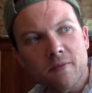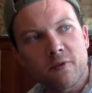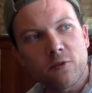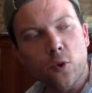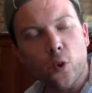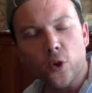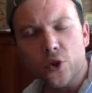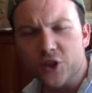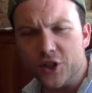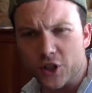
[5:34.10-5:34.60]

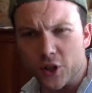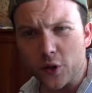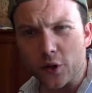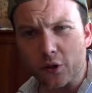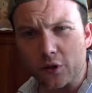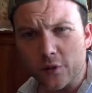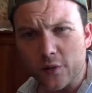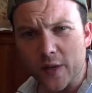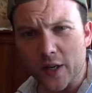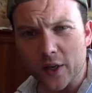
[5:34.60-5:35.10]
forcing your
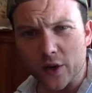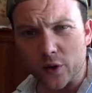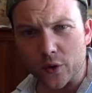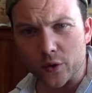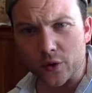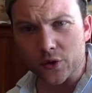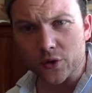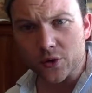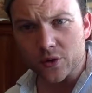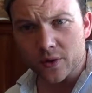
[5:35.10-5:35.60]

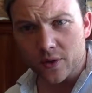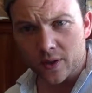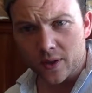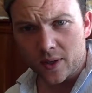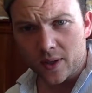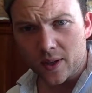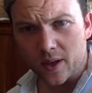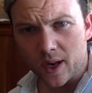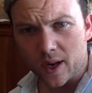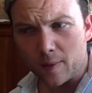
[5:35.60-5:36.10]
fingers
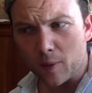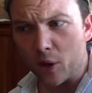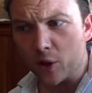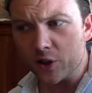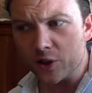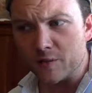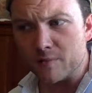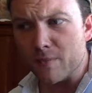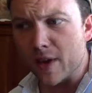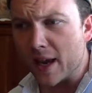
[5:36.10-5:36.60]

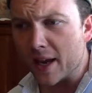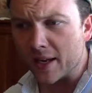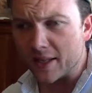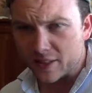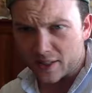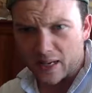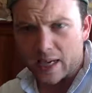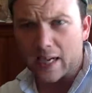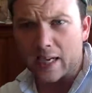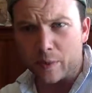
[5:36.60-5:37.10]
on
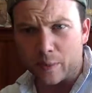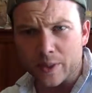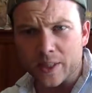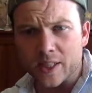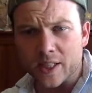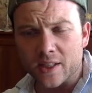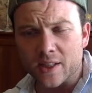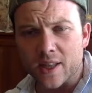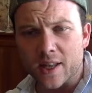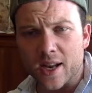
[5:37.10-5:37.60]
demand, kind of like we
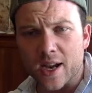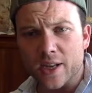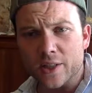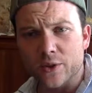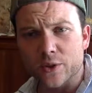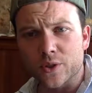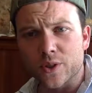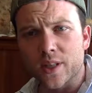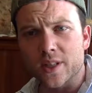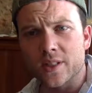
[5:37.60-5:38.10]
did in that
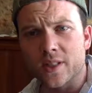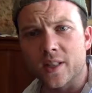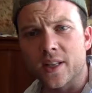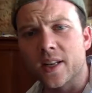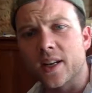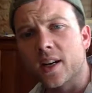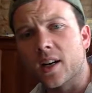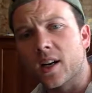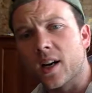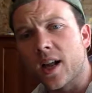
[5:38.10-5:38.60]
exercise
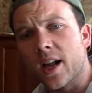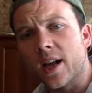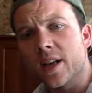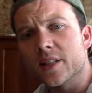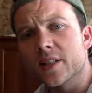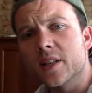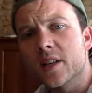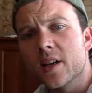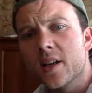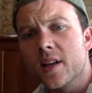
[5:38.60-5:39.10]
today in
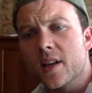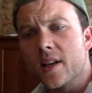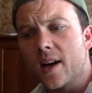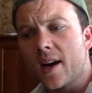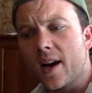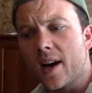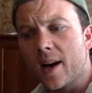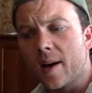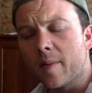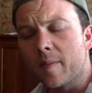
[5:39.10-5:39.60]
class,
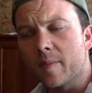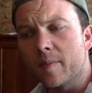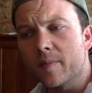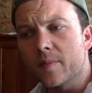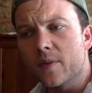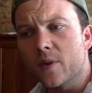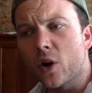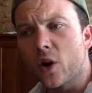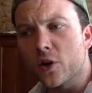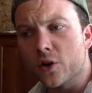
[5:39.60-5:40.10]

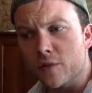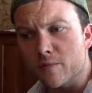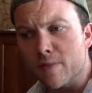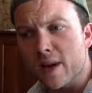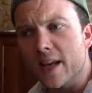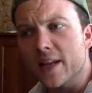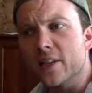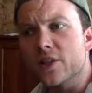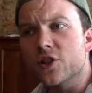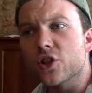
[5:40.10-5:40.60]
on
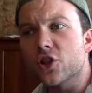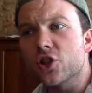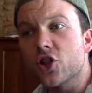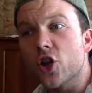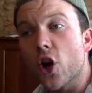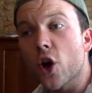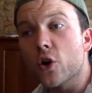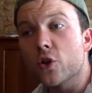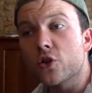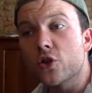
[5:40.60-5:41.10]
demand to
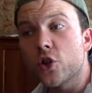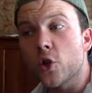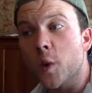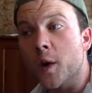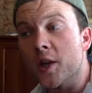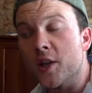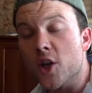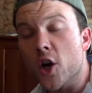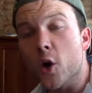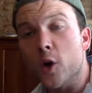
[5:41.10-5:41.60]
go to
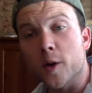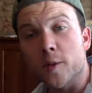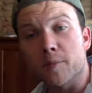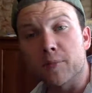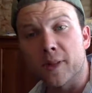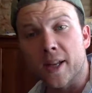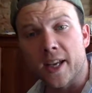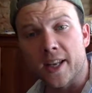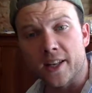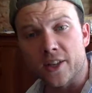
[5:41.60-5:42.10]
a note and
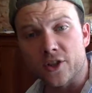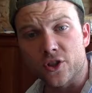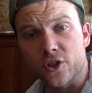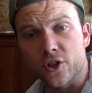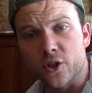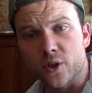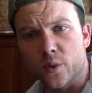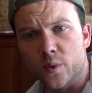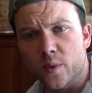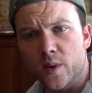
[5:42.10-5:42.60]
play it in
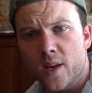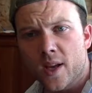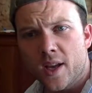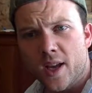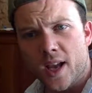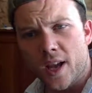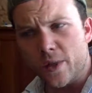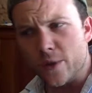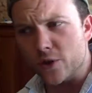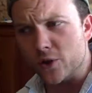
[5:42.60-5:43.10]
tune.
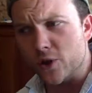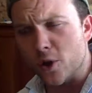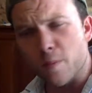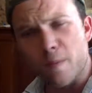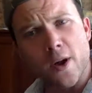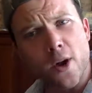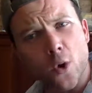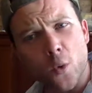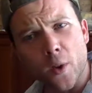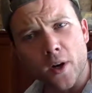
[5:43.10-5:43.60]
And there's no
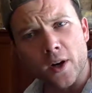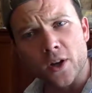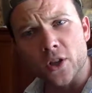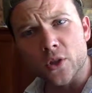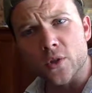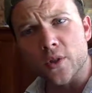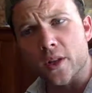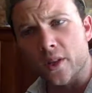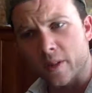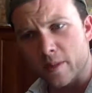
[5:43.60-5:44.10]
better way to
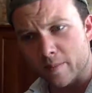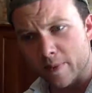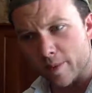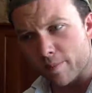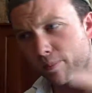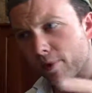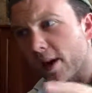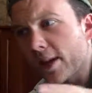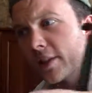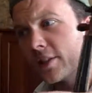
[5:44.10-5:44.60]
do that than by
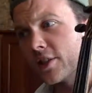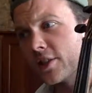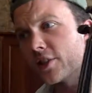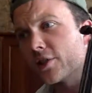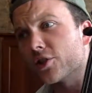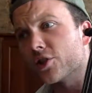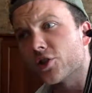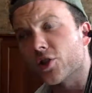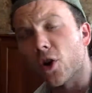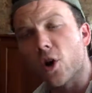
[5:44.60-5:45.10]
practicing
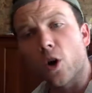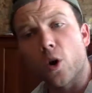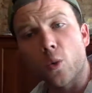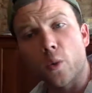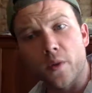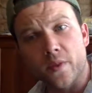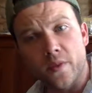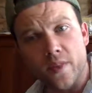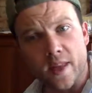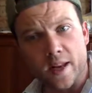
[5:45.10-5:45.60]
a song
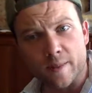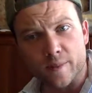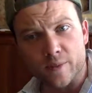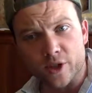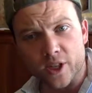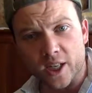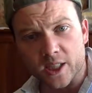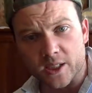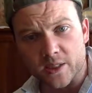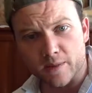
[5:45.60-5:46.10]
with that
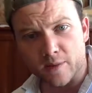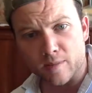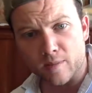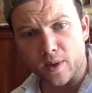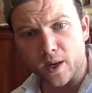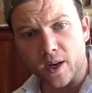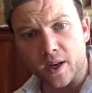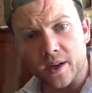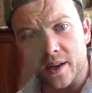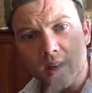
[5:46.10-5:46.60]
objective in
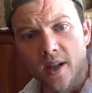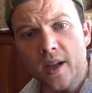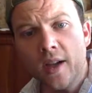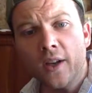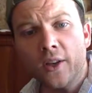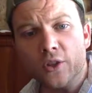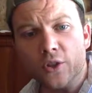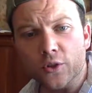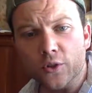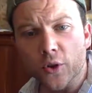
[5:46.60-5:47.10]
mind.
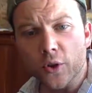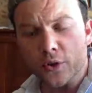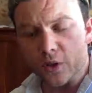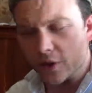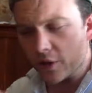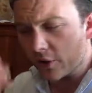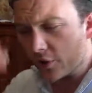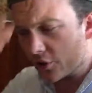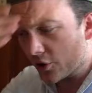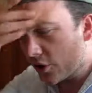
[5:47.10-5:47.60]
So those are
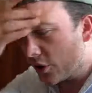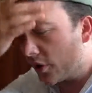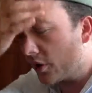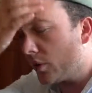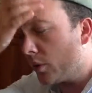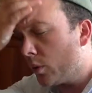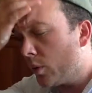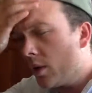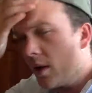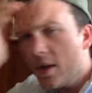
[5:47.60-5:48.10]
your
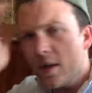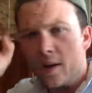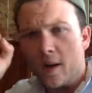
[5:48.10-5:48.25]
two